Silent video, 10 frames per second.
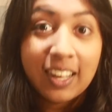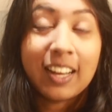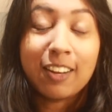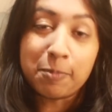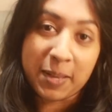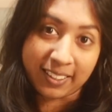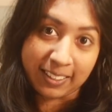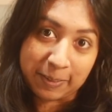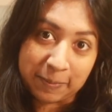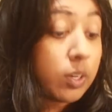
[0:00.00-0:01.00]
I love Bianca.
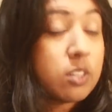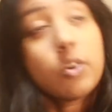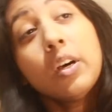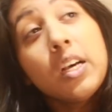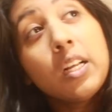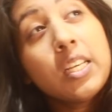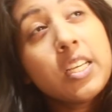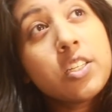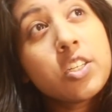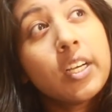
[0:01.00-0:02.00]
What is your
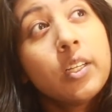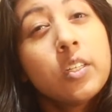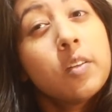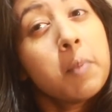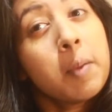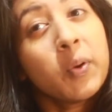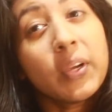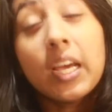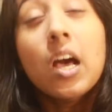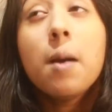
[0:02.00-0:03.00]
earliest childhood memory?